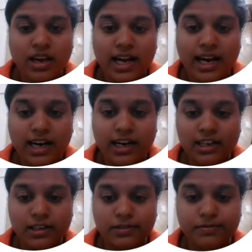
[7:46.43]

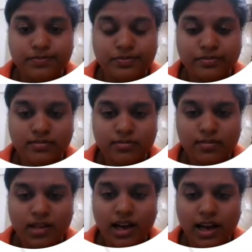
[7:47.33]
And
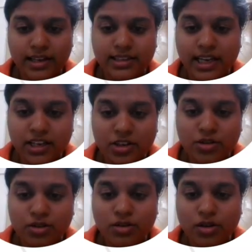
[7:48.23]
I thank
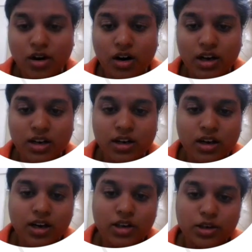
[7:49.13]
you all
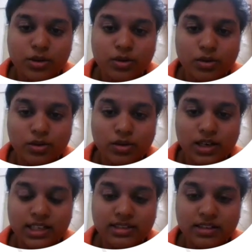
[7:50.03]
to
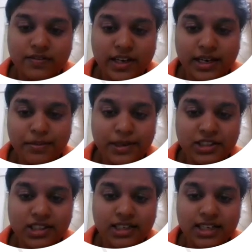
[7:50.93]
listen very
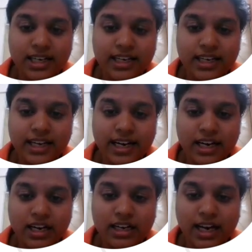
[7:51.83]
patiently,
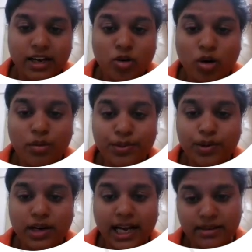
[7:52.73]
and I hope
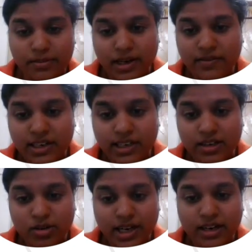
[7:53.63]
you liked my
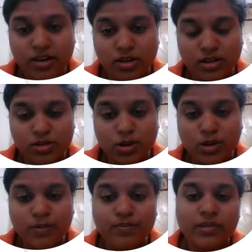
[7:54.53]
video, and
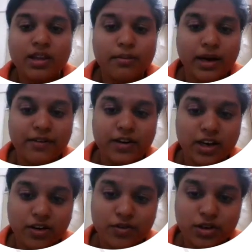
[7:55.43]
also my
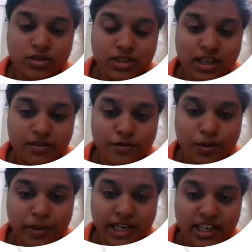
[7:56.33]
video was
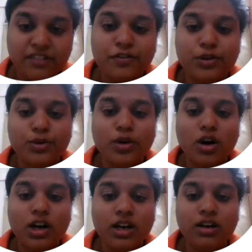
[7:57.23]
informative to
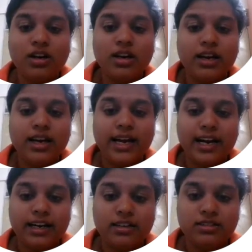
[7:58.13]
all.
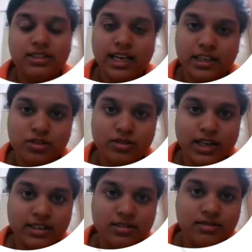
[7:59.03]
And thank you guys.